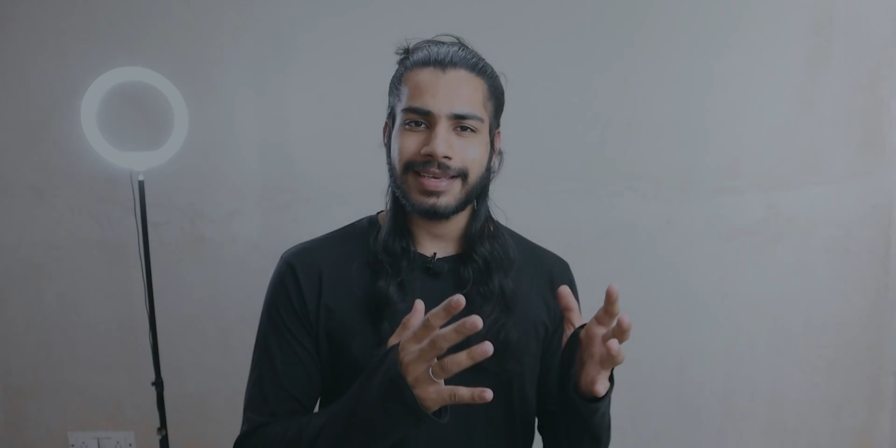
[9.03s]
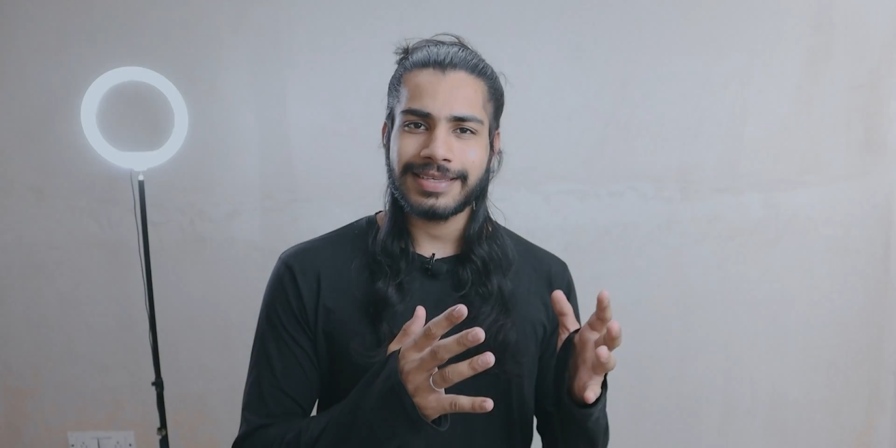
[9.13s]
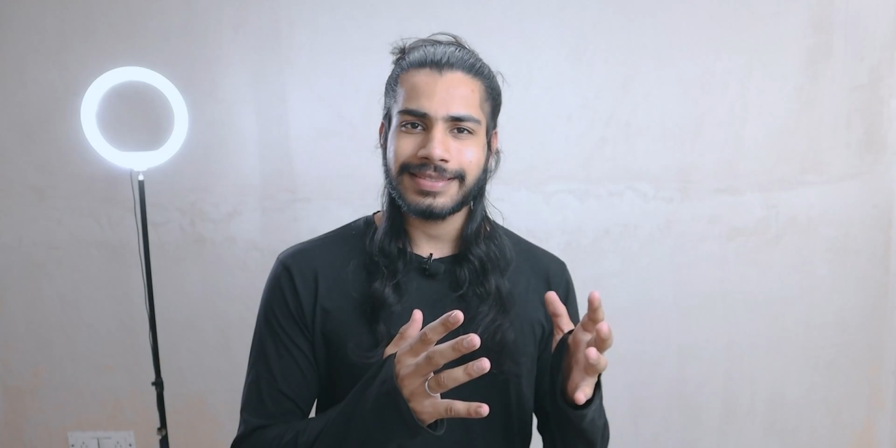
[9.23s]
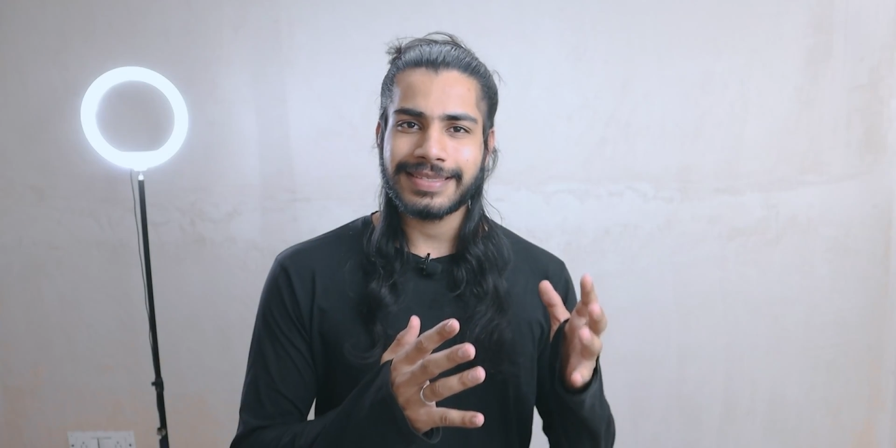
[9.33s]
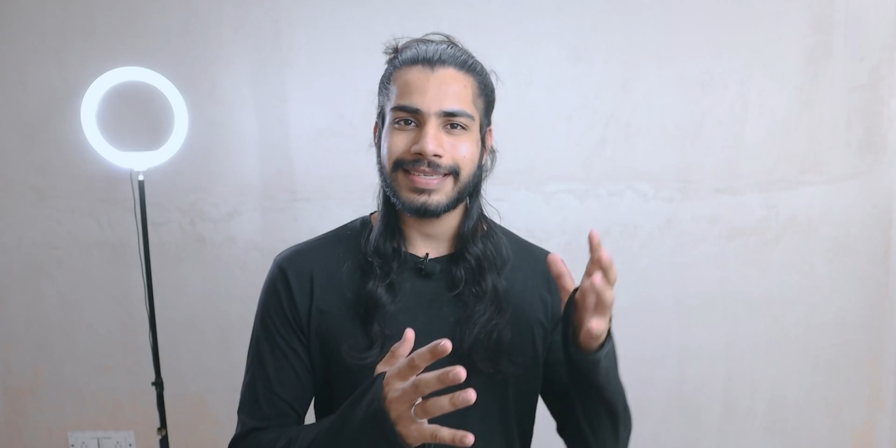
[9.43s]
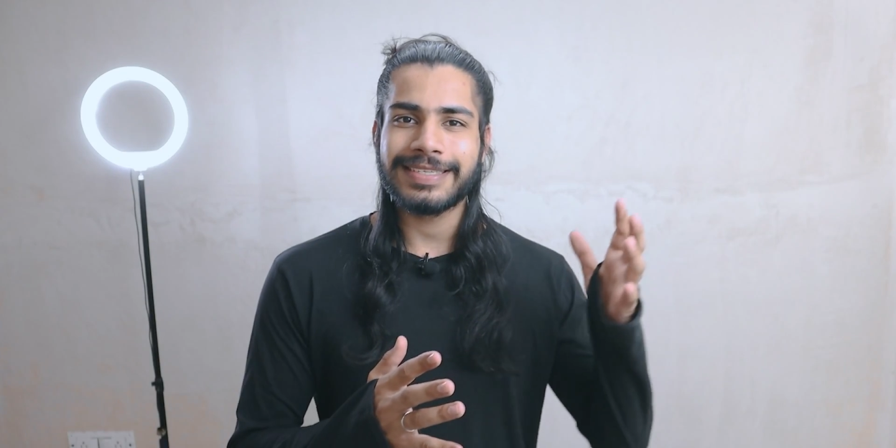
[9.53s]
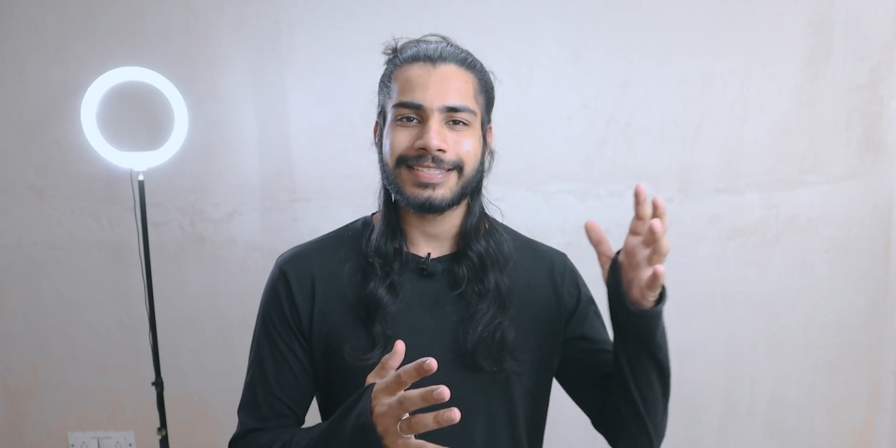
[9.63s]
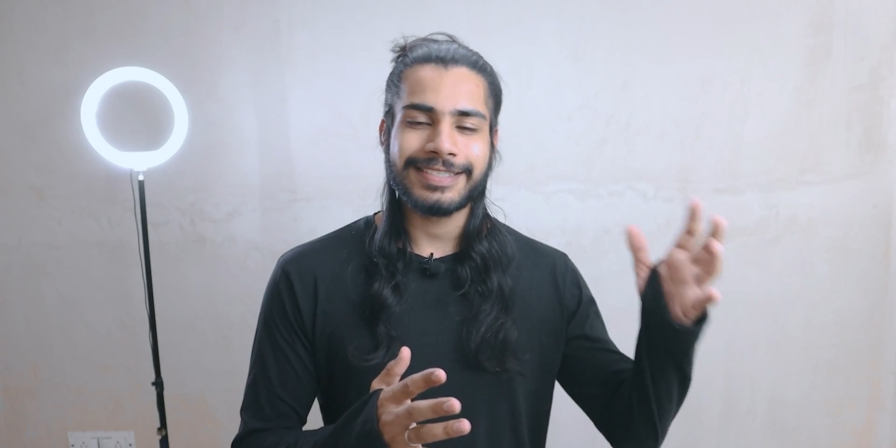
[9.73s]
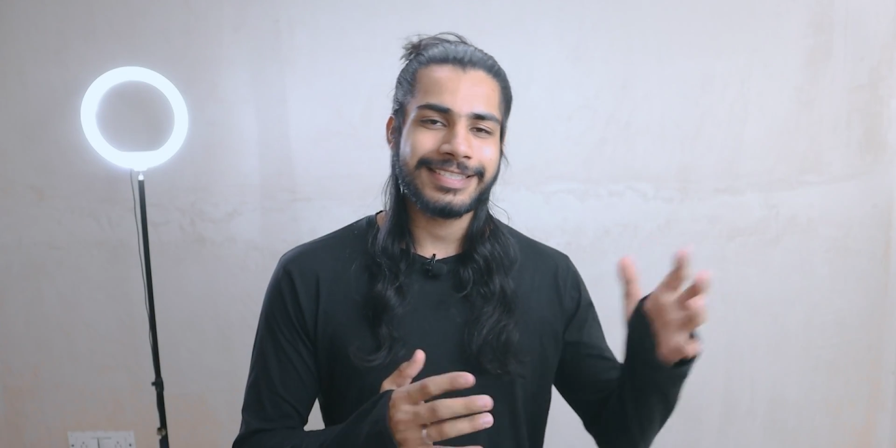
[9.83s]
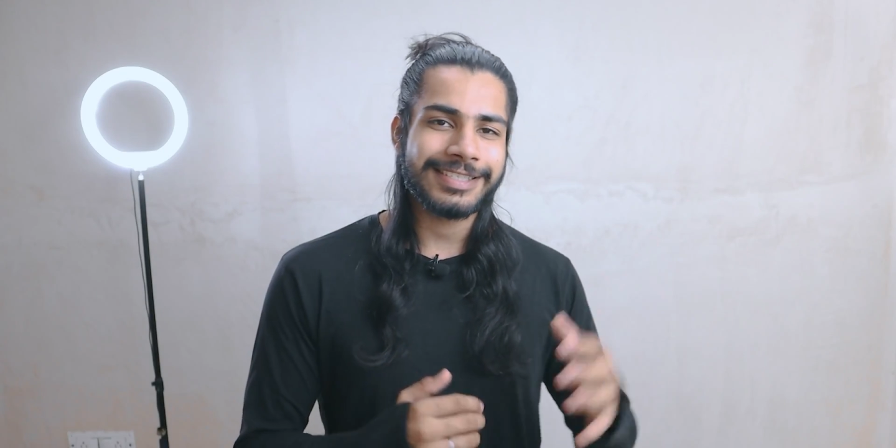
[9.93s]
is,
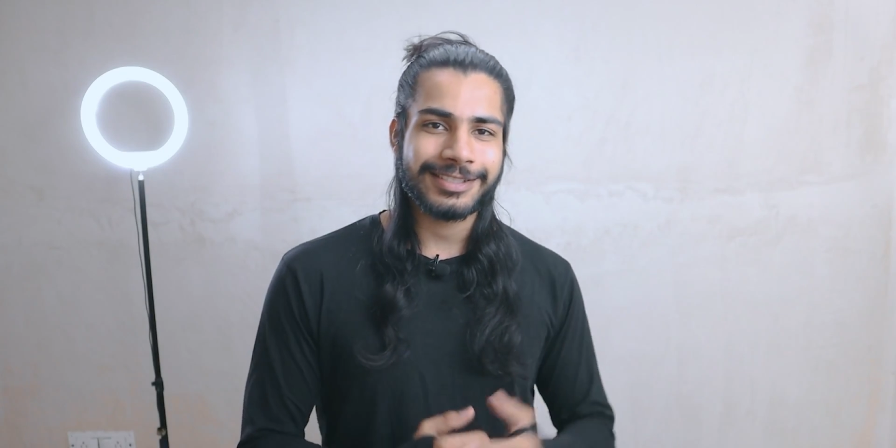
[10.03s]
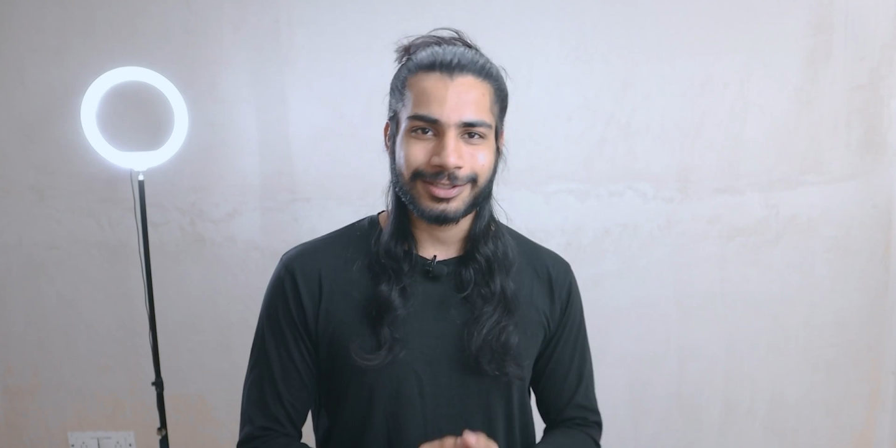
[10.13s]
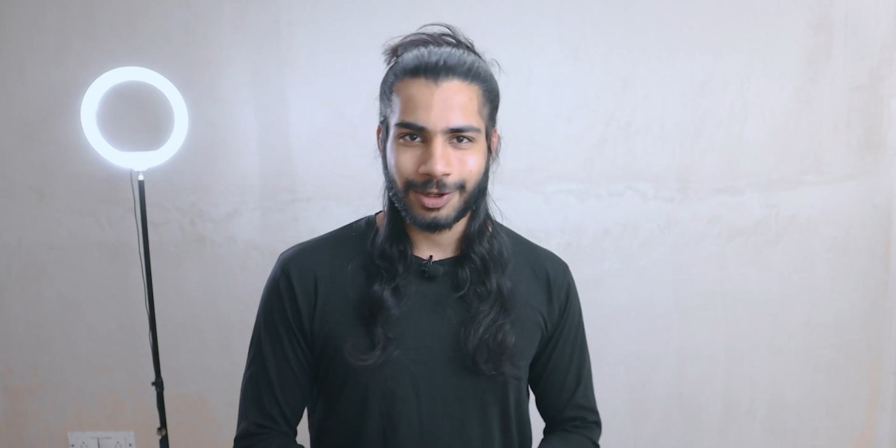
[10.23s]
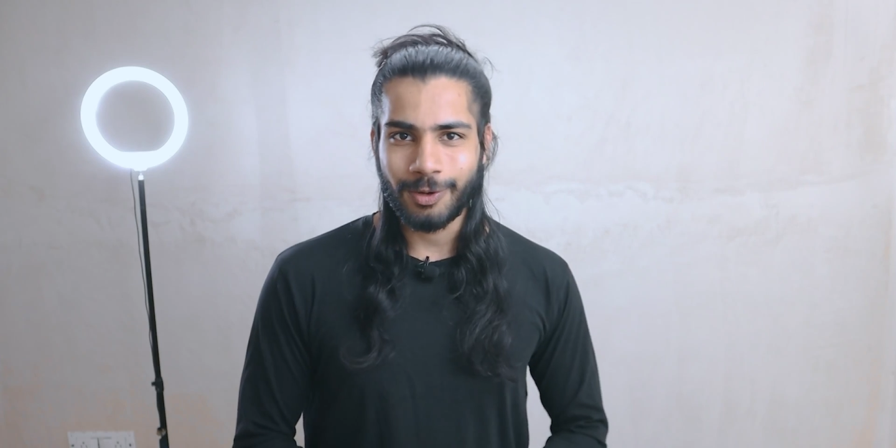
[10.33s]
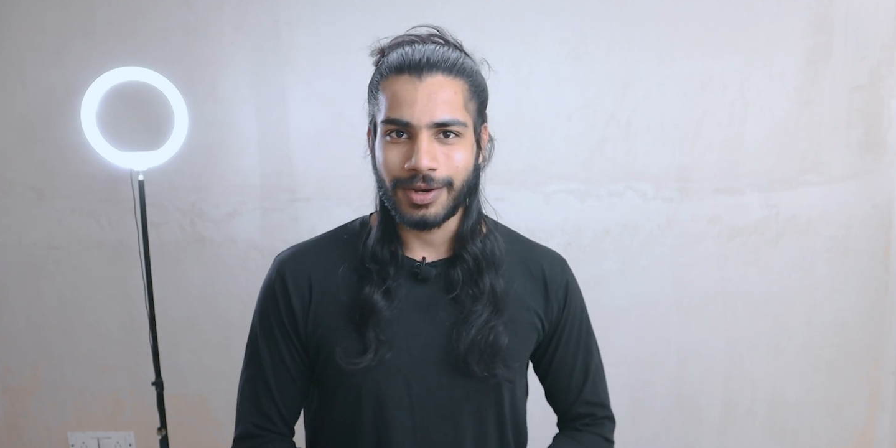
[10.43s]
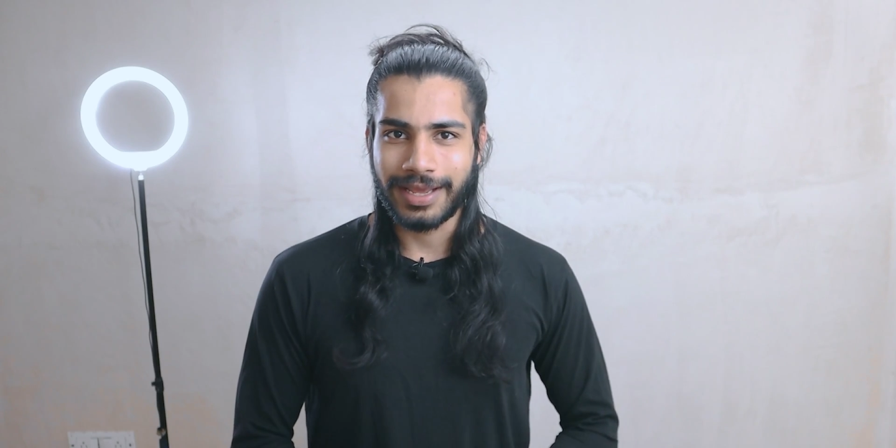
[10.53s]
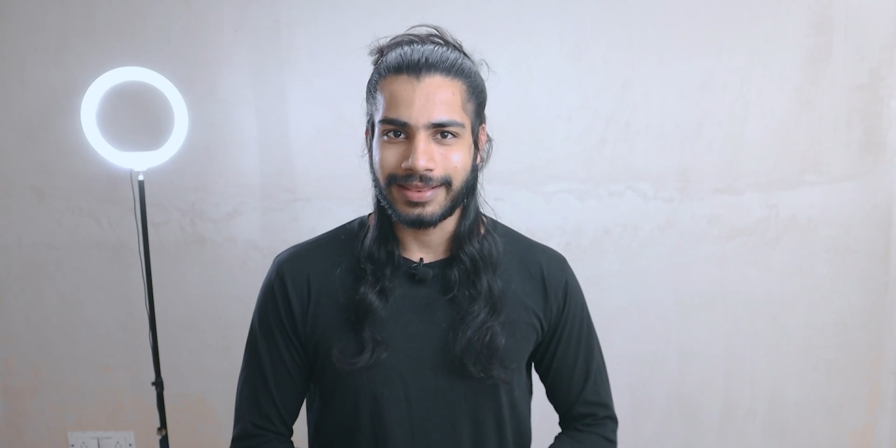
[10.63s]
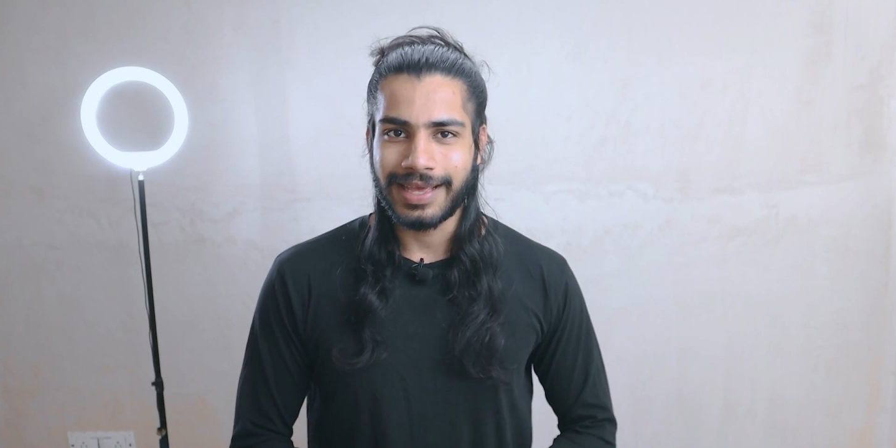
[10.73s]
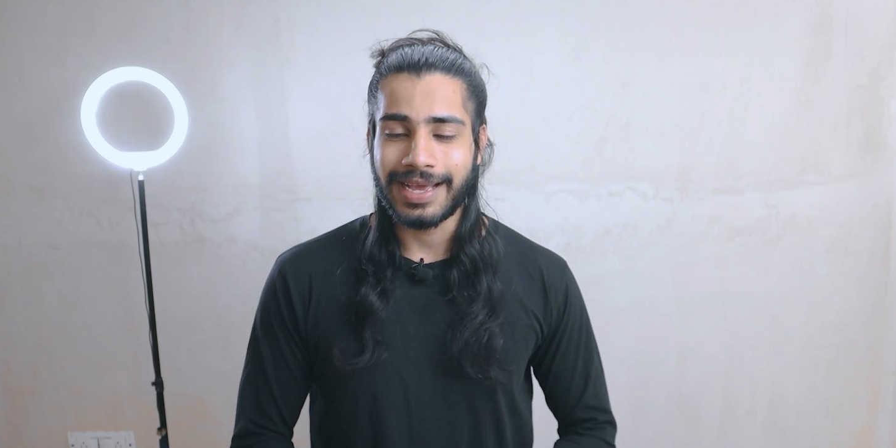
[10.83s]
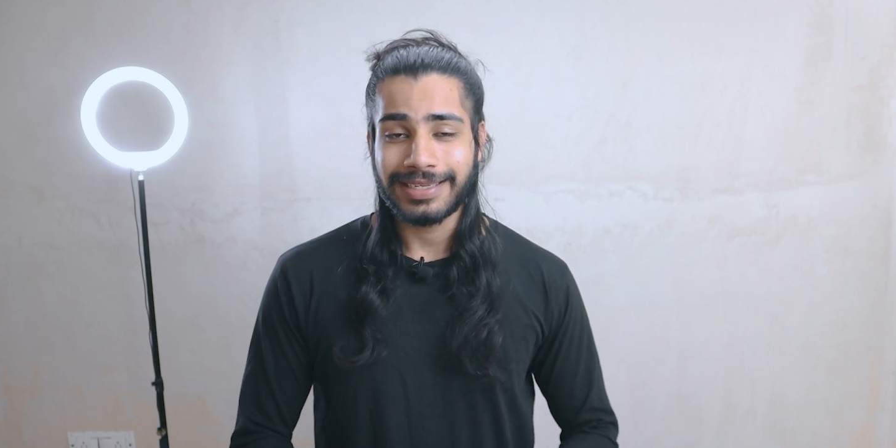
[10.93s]
it doesn't go
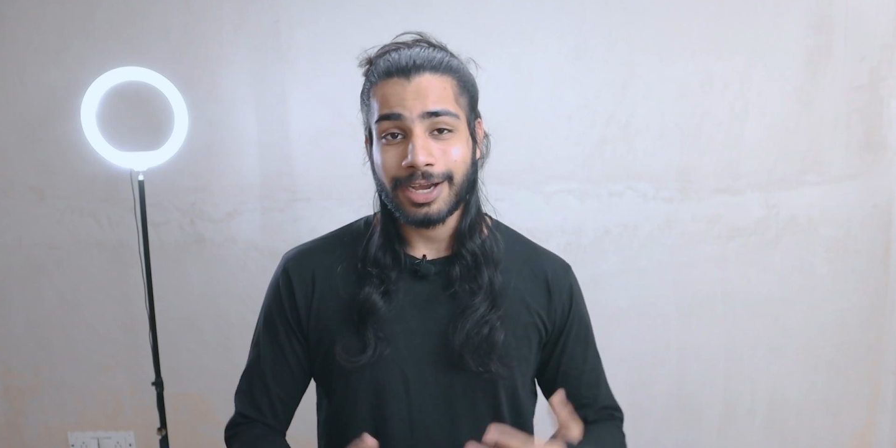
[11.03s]
like that